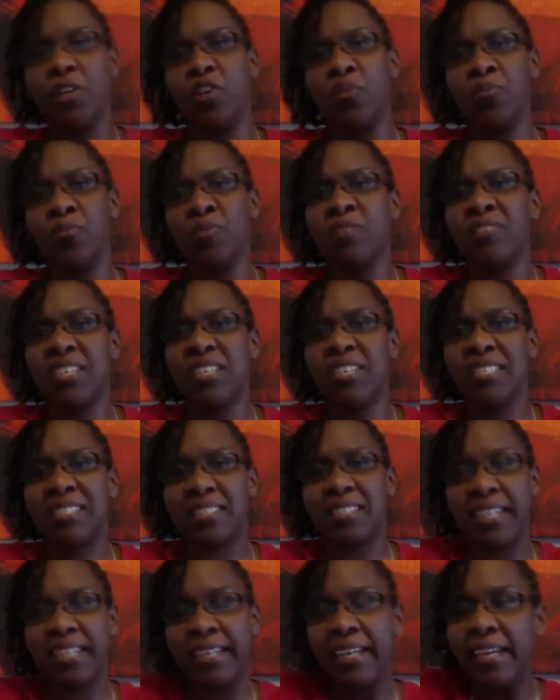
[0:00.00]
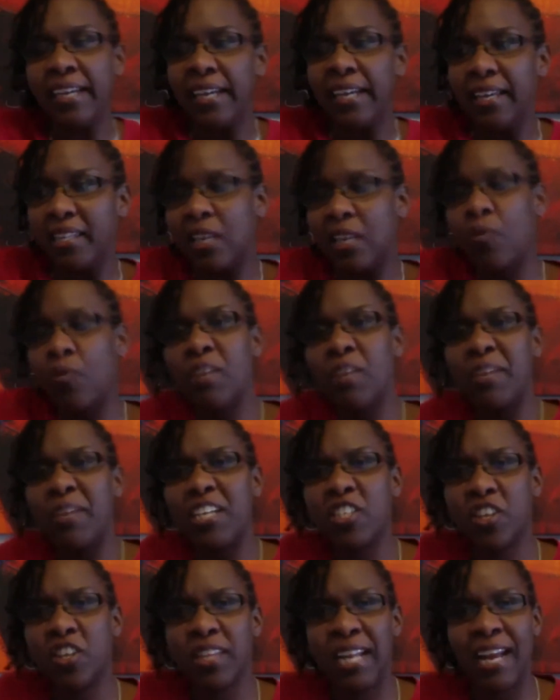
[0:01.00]
previously. Okay. I want to make
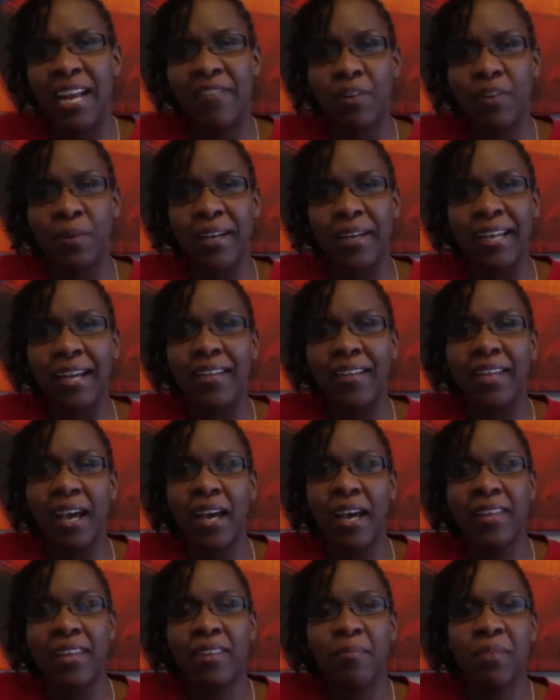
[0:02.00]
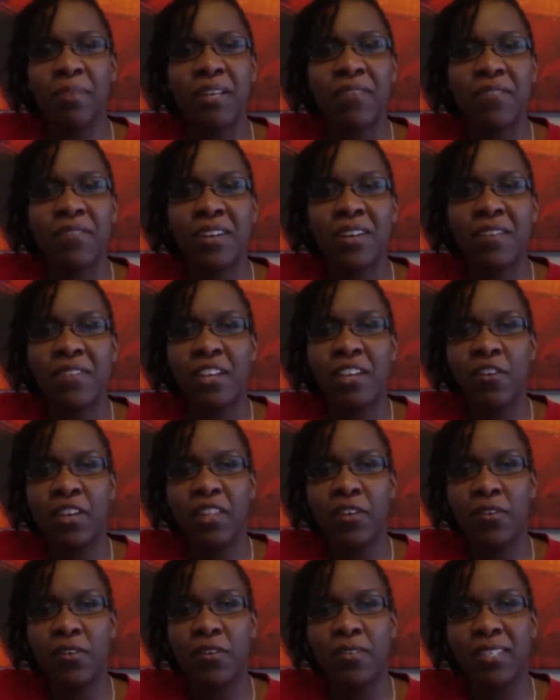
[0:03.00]
sure that everyone had the benefit of
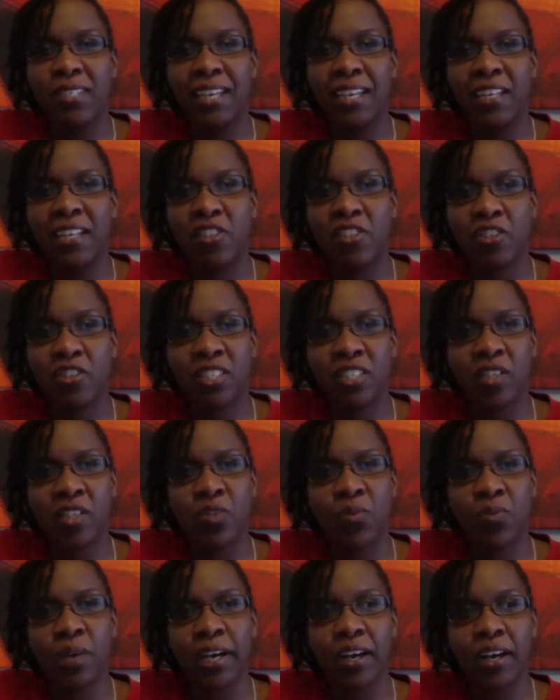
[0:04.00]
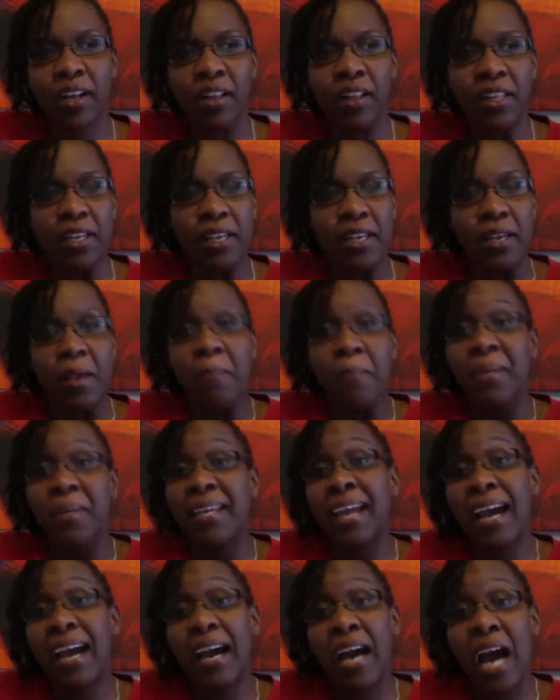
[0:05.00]
hearing those answers as well. But
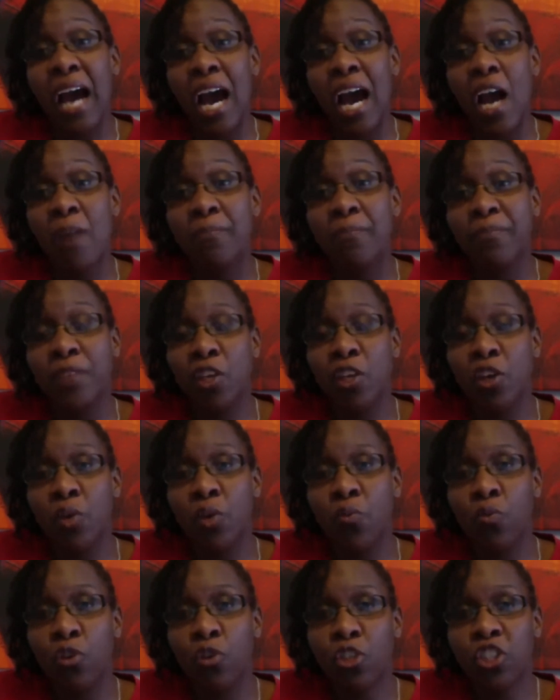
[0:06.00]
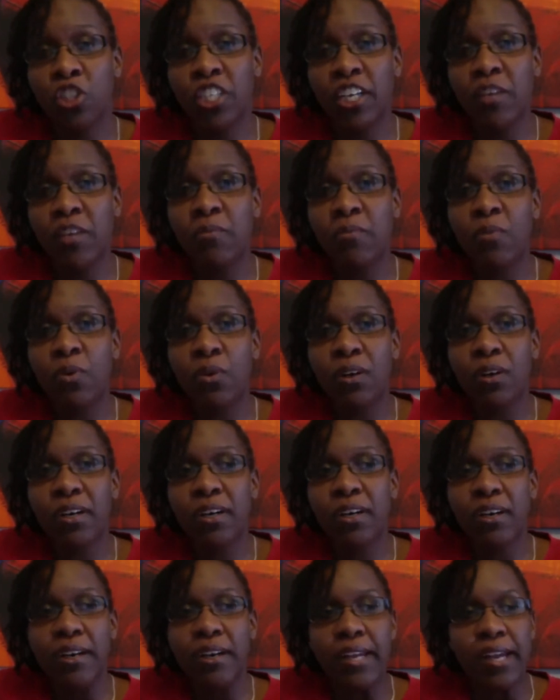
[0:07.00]
yeah, we'll share more.